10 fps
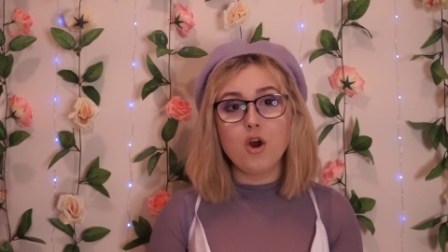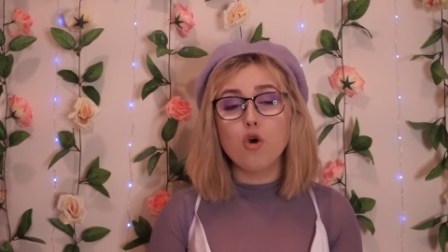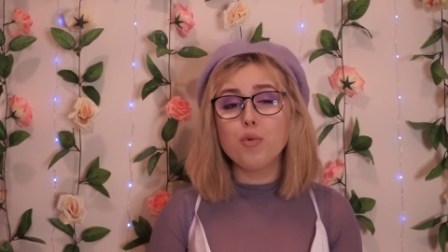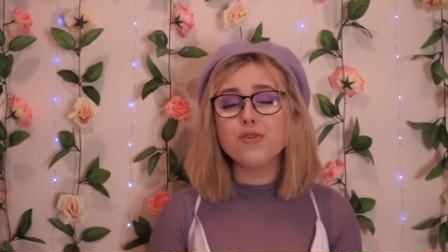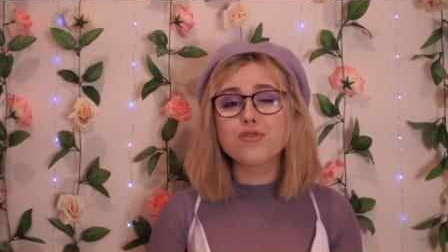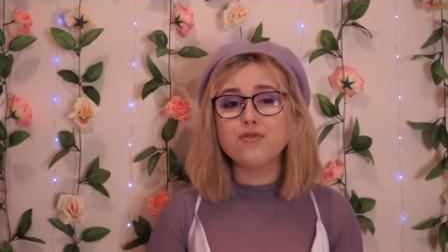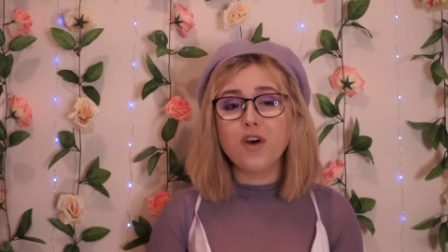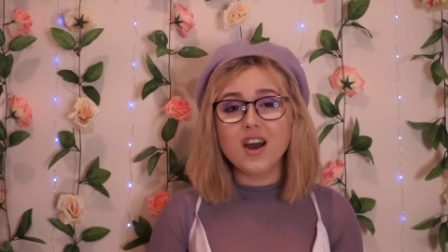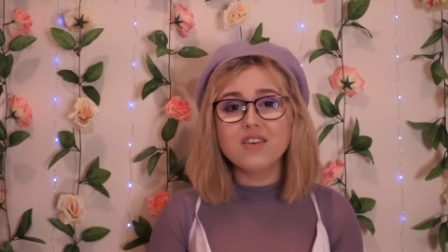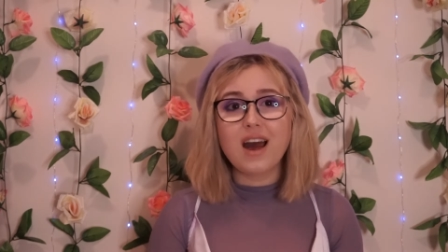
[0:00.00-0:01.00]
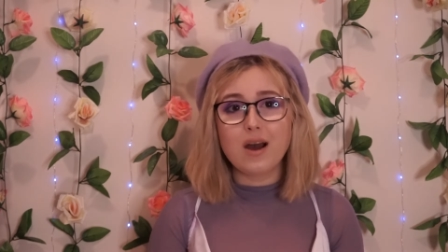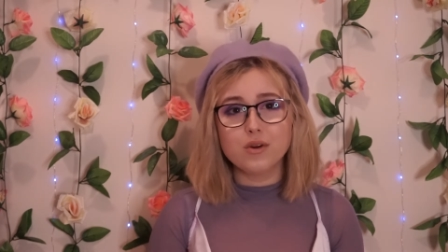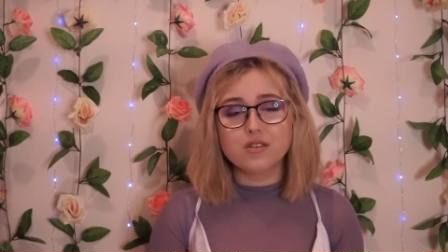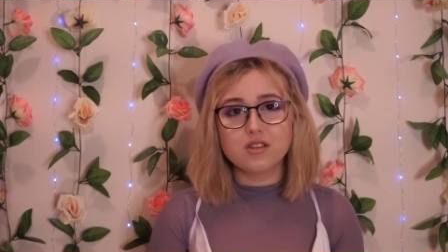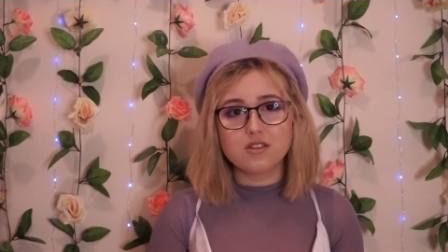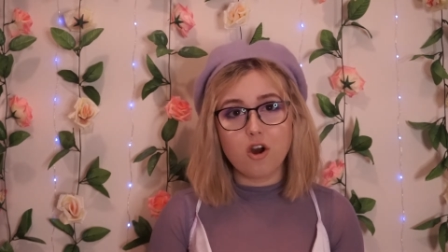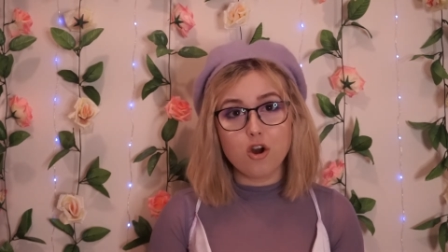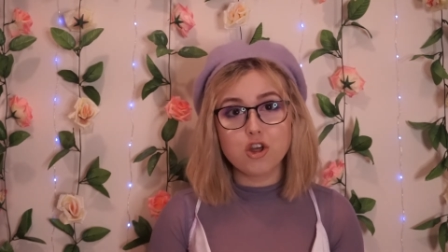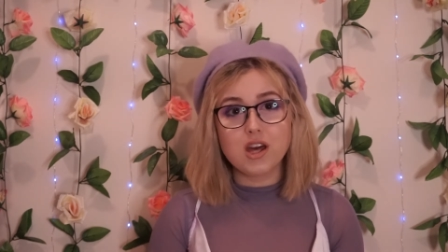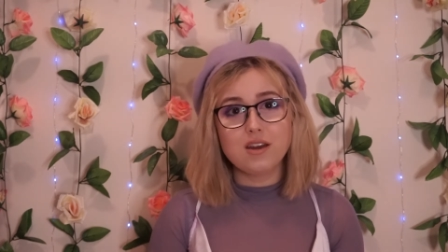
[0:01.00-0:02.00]
almost 5 hours since
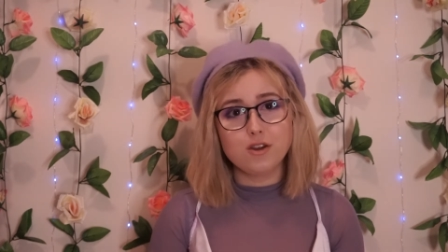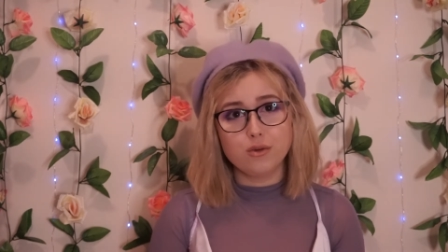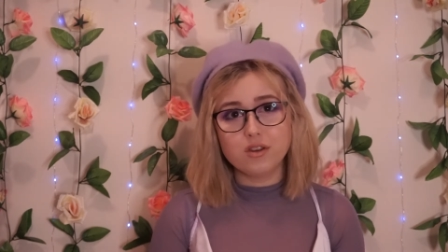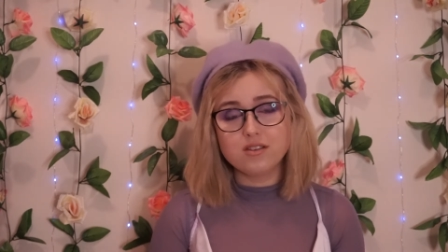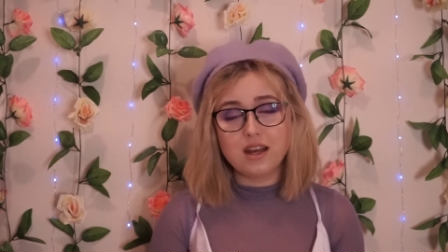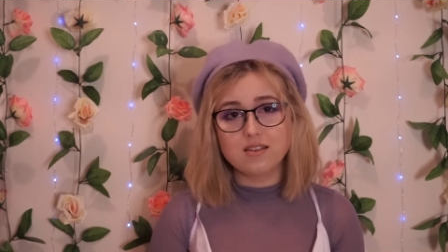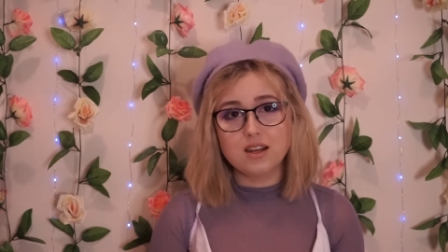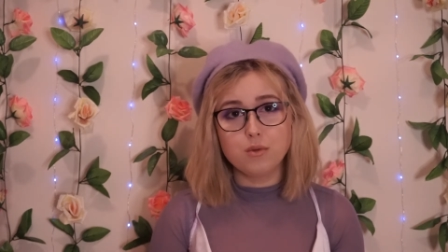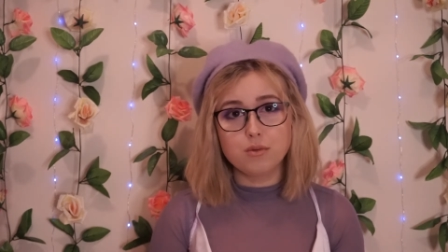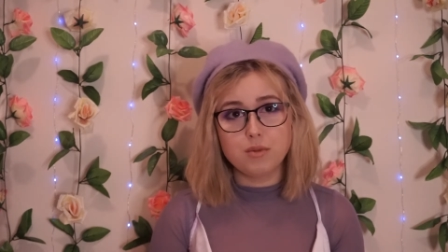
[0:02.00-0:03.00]
RJ had noticed Natalie was